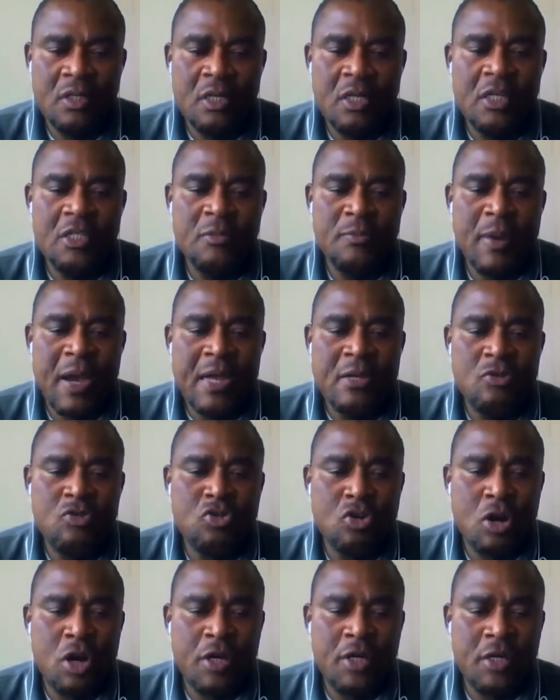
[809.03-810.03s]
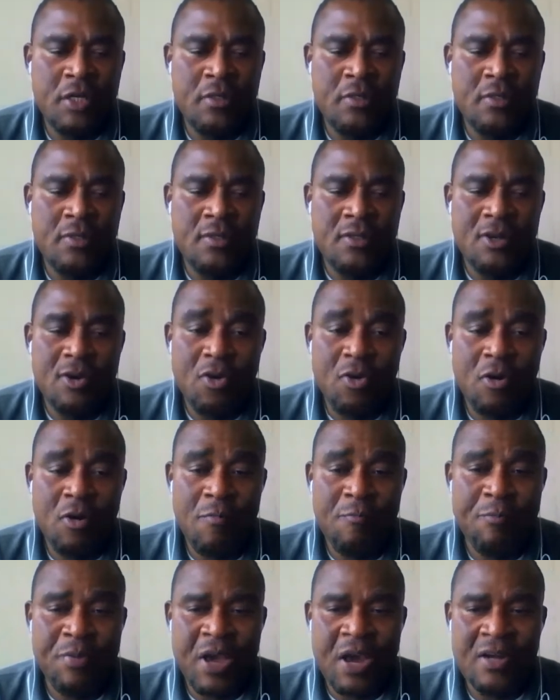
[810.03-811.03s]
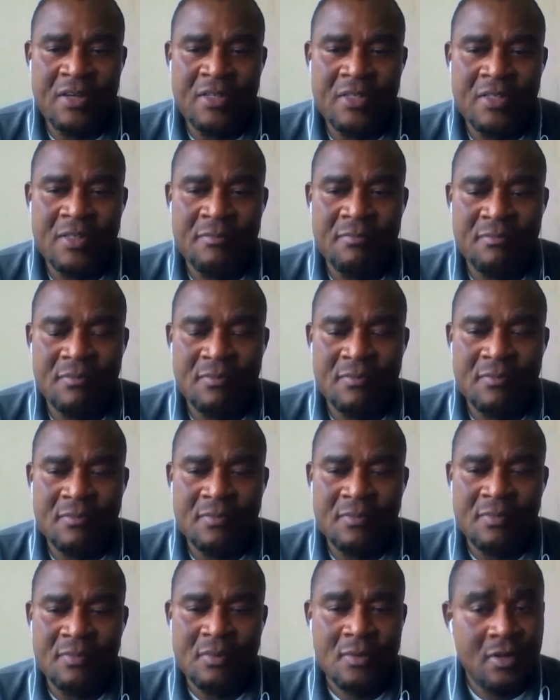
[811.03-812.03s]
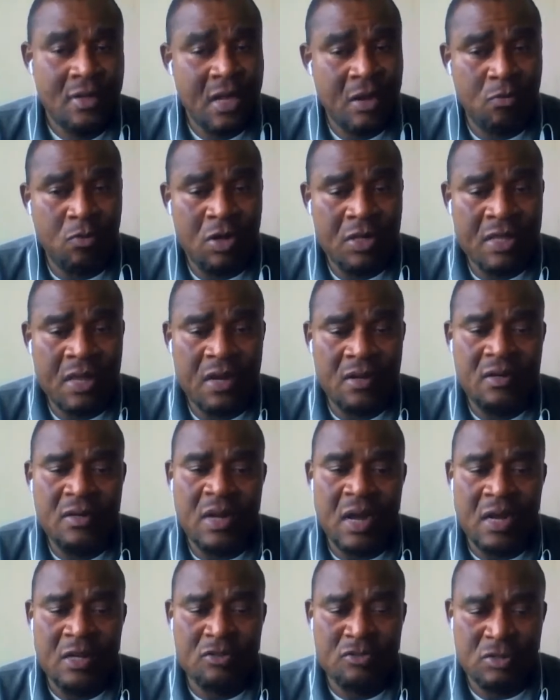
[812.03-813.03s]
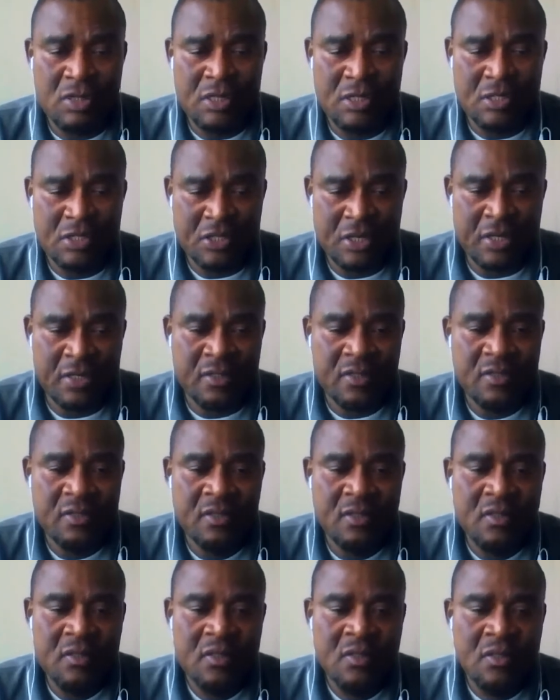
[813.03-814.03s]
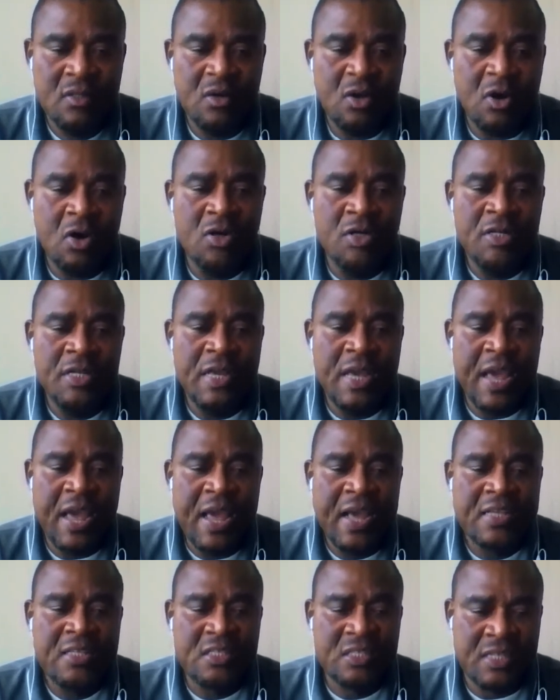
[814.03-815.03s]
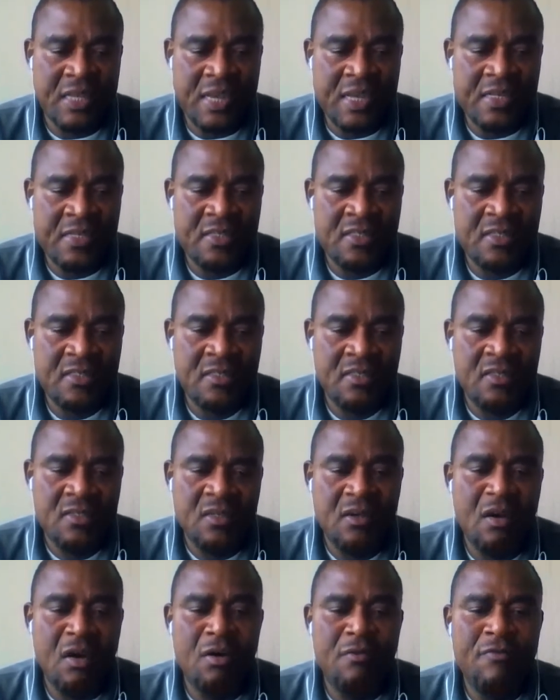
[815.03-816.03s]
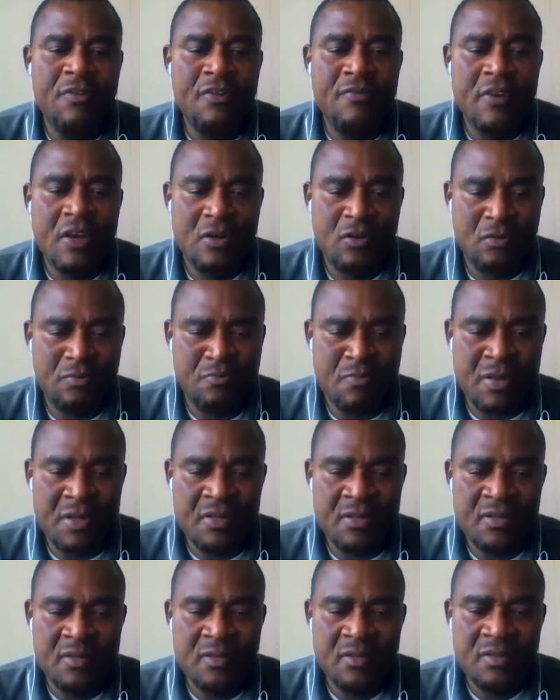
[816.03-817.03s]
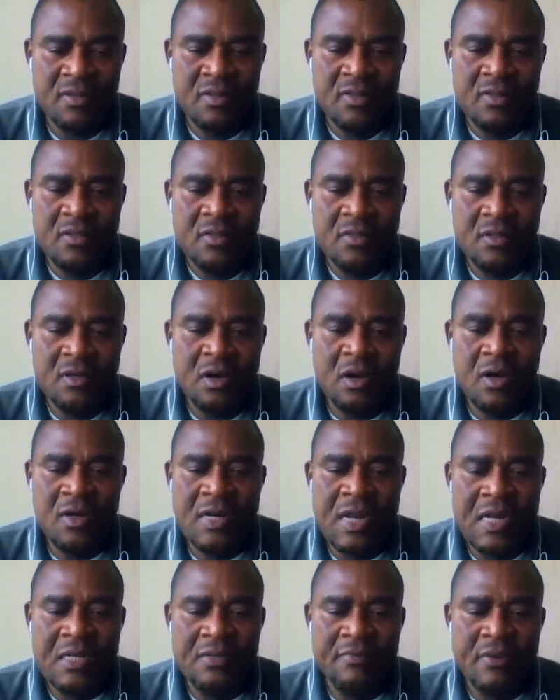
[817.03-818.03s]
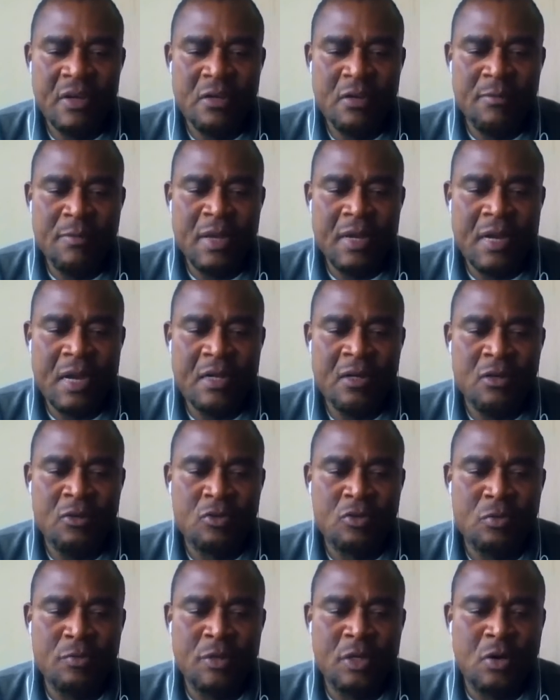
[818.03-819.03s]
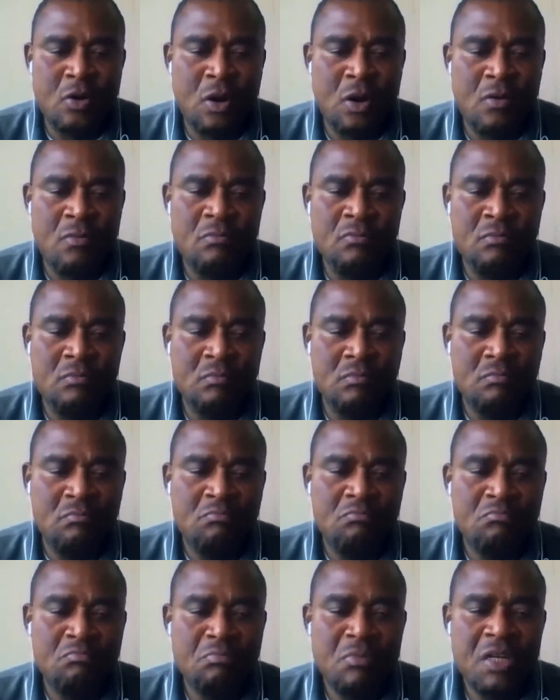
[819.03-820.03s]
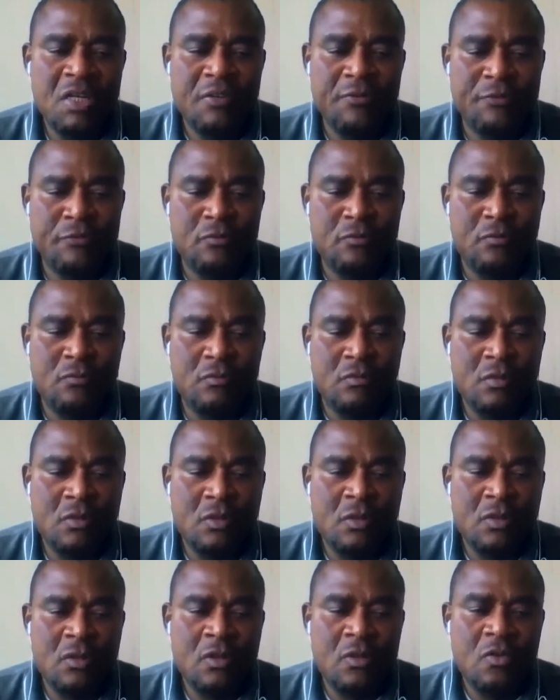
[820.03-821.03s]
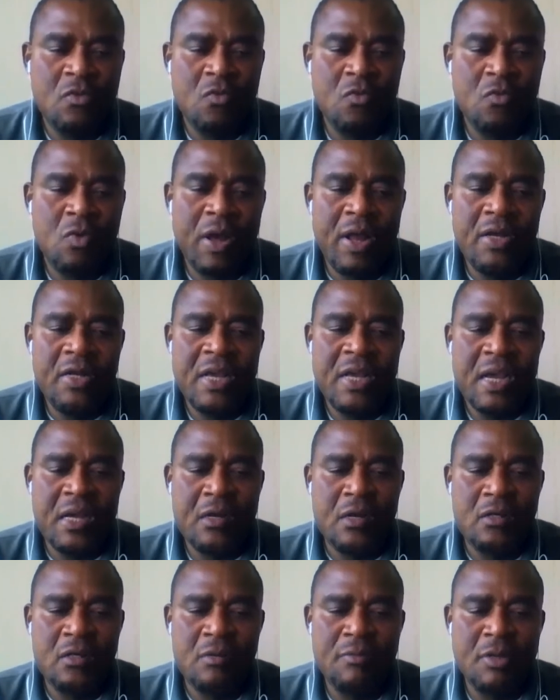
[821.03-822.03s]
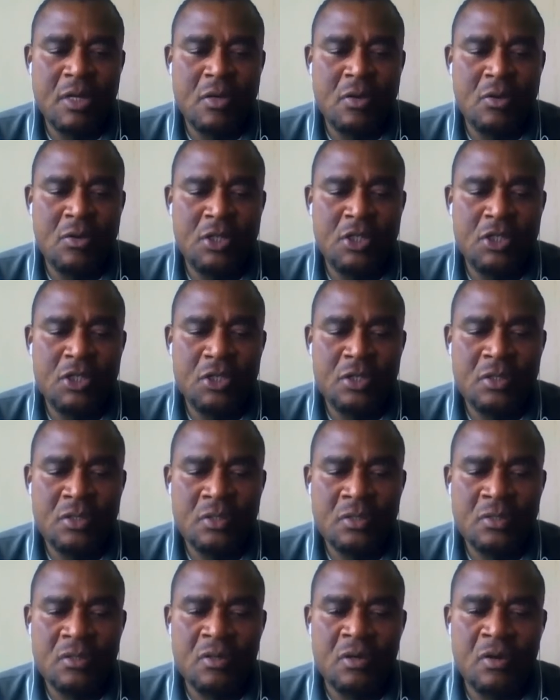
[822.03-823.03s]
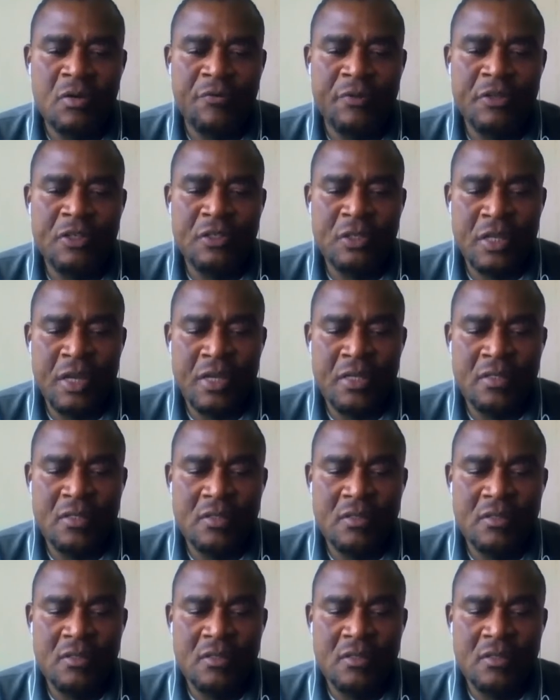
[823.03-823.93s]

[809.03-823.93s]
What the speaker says: is by drawing comparison, like what I actually said, on the extent of development. Underdevelopment can also become meaningful when the economic condition of a state